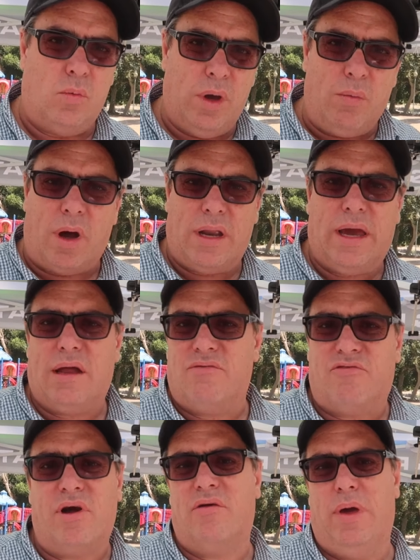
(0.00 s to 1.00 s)
we wanted to get
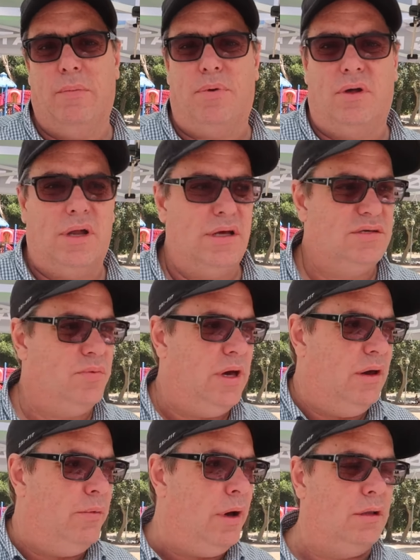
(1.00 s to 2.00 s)
in front of people, and as
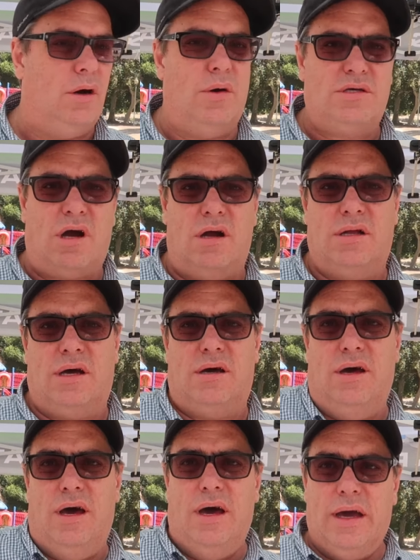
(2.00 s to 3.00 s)
we all know, it's hard
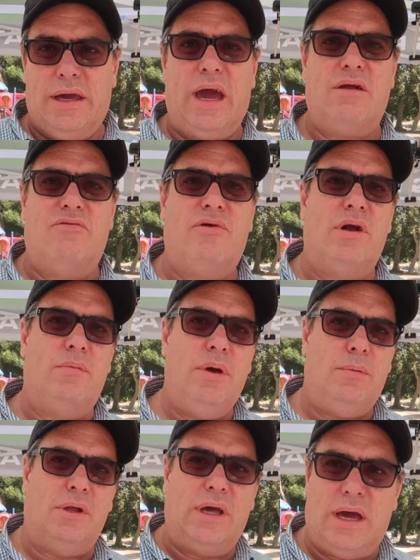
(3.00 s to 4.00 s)
to get in front of
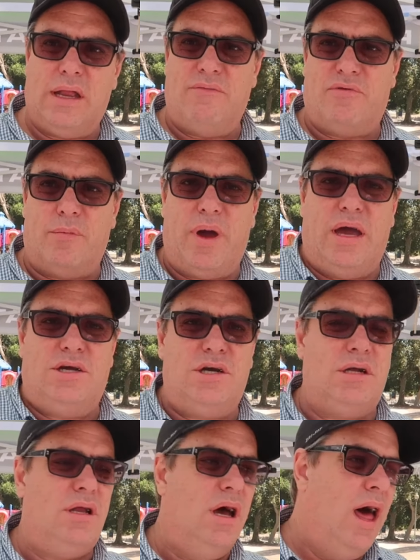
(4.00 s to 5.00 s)
people to get
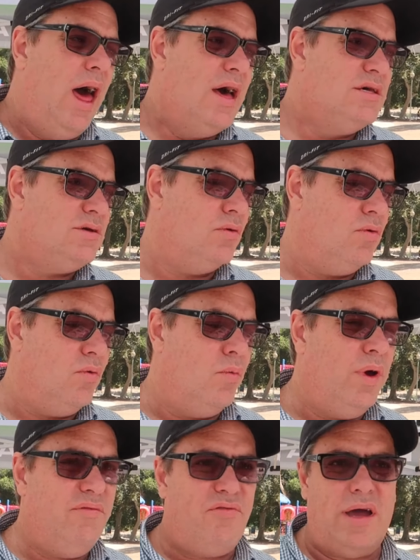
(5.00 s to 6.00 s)
information. So
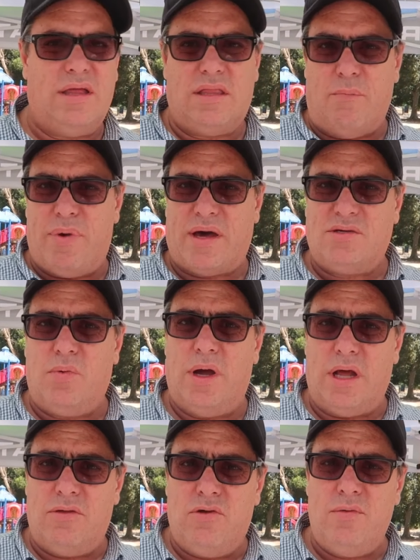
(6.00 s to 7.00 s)
we find that the best way
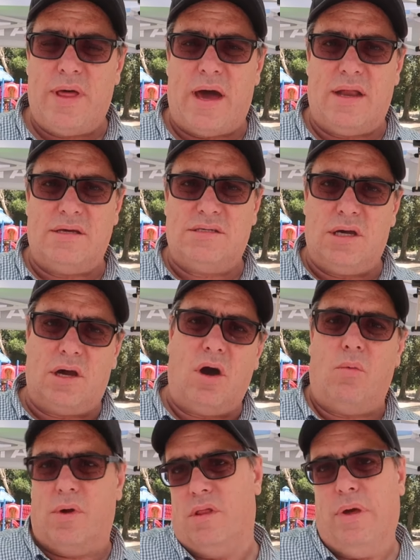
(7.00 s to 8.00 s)
to do that is to go
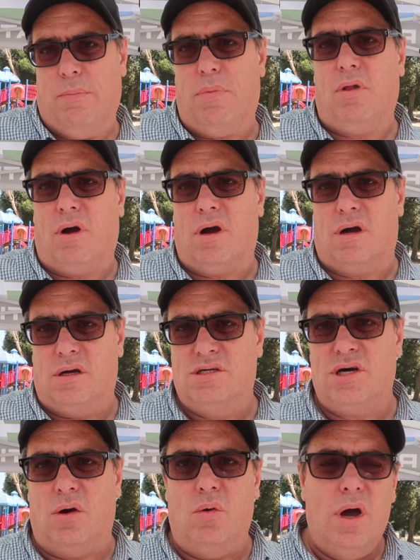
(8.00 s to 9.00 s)
where the people are.
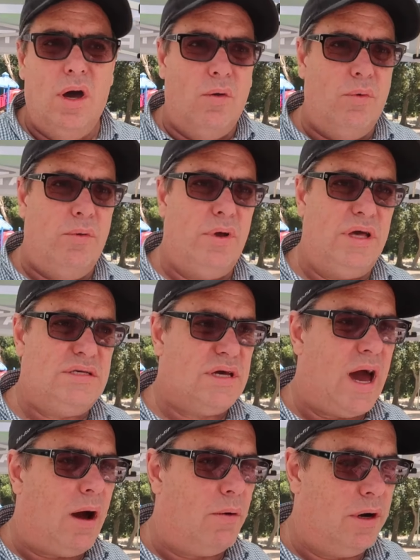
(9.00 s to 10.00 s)
So we really
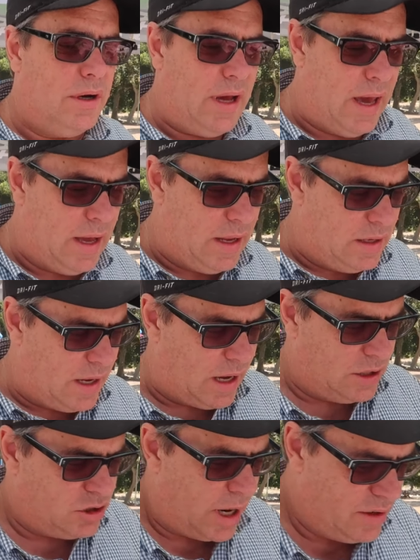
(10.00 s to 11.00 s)
scoured and
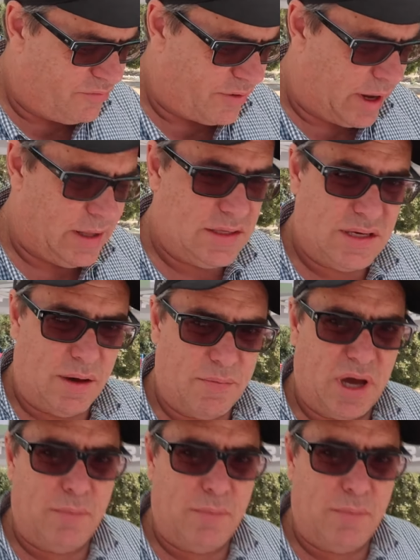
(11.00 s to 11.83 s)
tried to find some